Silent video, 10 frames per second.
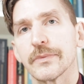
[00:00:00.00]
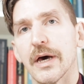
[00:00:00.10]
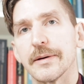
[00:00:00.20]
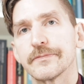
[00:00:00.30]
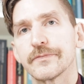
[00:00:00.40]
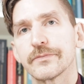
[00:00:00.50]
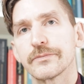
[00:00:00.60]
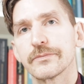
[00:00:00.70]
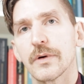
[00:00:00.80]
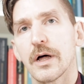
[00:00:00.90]
Yeah,
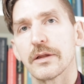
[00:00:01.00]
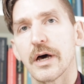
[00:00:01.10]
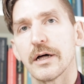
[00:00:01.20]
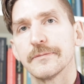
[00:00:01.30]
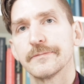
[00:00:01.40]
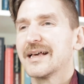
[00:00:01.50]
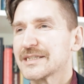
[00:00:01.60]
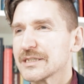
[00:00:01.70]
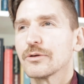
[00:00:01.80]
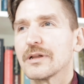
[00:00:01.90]
all y'all.
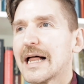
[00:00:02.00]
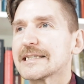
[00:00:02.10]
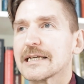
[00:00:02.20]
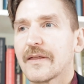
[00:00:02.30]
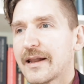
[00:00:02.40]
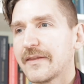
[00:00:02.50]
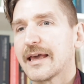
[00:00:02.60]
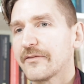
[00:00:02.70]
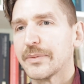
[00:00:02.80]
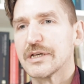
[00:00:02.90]
It's so classic that I think
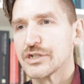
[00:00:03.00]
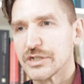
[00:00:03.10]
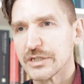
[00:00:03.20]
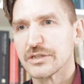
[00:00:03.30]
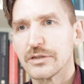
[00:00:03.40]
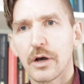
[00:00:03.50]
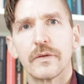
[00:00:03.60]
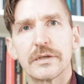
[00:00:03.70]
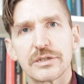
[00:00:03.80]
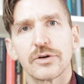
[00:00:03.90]
everybody should just know
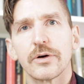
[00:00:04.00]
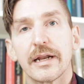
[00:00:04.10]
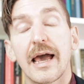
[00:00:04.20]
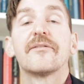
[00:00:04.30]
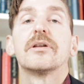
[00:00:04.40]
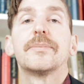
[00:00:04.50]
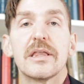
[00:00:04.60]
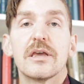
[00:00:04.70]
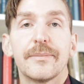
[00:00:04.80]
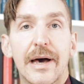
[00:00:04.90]
the story and have an
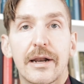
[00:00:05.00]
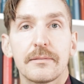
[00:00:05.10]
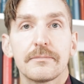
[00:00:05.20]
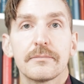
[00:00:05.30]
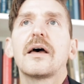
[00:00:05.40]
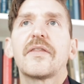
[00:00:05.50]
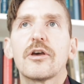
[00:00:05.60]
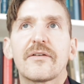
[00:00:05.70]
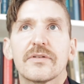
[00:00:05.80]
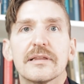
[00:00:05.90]
opinion about it. Not that
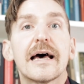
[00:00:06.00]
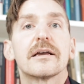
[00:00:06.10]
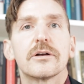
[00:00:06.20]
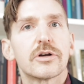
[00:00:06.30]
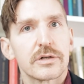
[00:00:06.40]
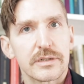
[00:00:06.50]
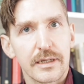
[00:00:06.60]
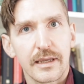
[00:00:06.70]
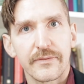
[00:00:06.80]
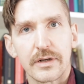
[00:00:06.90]
you have to like
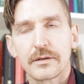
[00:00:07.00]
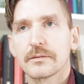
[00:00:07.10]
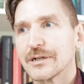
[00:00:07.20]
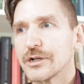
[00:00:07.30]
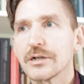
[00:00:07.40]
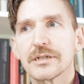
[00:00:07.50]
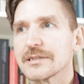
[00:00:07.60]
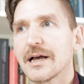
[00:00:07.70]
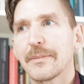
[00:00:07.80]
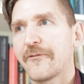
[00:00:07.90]
Goethe, even.
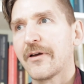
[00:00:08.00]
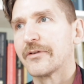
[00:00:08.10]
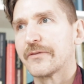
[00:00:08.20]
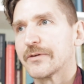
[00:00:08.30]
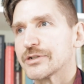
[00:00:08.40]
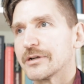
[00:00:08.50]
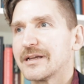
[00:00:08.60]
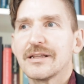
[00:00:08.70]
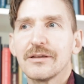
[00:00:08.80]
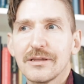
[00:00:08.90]
Goethe's not my favorite, for sure.
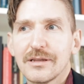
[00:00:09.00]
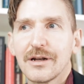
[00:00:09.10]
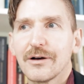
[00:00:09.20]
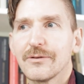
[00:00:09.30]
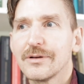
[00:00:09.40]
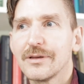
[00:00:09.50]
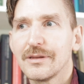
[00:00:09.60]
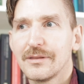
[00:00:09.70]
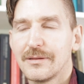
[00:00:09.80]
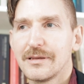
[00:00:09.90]
And, you know,
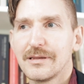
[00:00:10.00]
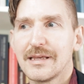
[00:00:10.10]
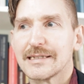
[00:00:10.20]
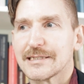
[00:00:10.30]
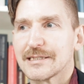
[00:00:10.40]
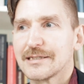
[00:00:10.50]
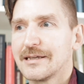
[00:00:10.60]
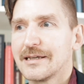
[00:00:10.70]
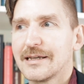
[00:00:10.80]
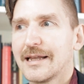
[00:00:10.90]
it's
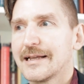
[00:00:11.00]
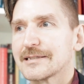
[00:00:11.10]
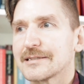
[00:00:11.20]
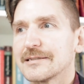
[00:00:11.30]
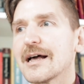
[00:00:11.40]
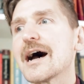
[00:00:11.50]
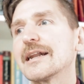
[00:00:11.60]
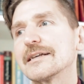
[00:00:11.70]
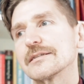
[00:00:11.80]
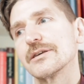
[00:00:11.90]

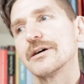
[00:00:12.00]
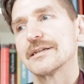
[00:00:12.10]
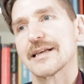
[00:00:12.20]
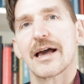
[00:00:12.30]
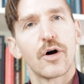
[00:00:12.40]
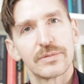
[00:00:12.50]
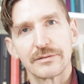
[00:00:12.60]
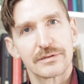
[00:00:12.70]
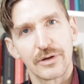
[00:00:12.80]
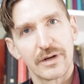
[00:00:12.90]
not as good as I hoped
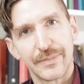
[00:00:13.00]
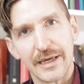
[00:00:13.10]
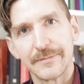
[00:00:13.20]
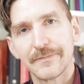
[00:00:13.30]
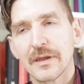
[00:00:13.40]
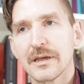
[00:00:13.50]
it was going to be.